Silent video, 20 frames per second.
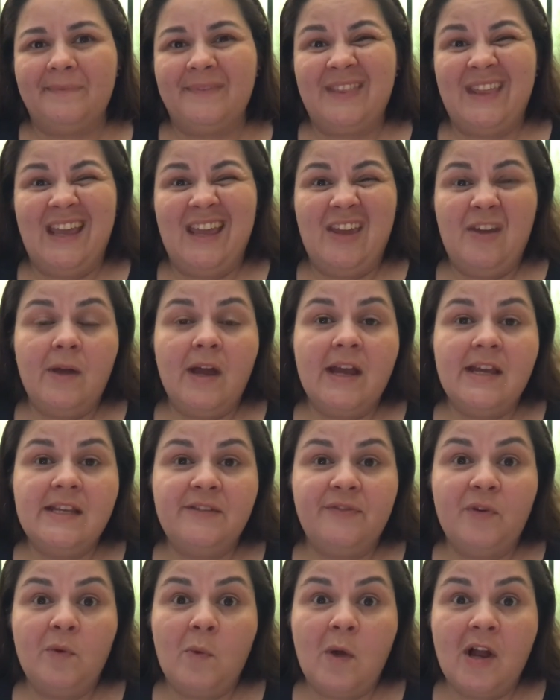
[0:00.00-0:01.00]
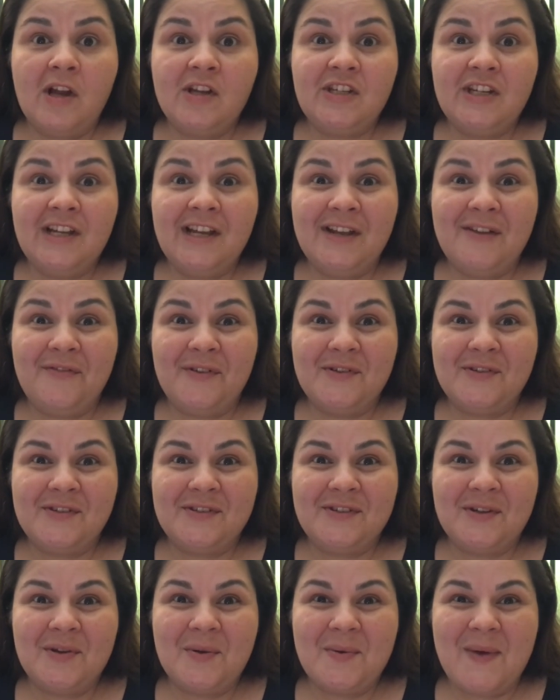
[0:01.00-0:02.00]
Thank you guys for watching, if you're
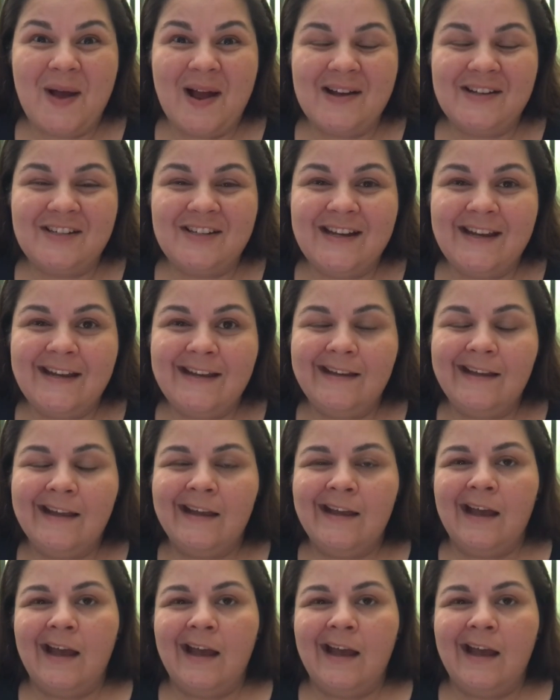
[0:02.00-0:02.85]
still watching.